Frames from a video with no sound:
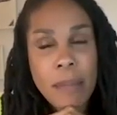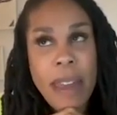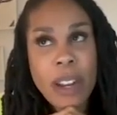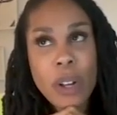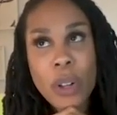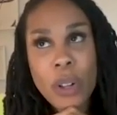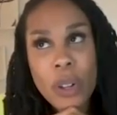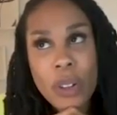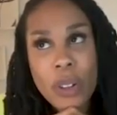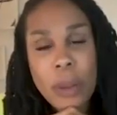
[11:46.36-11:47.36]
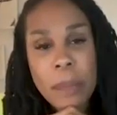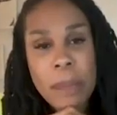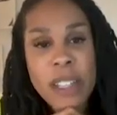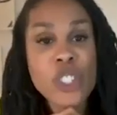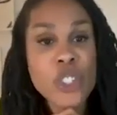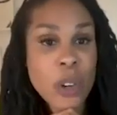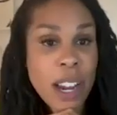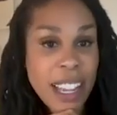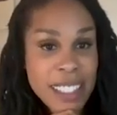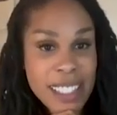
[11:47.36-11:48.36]
medical
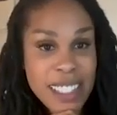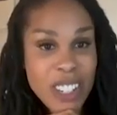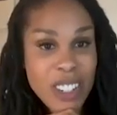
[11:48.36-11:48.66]
mistrust,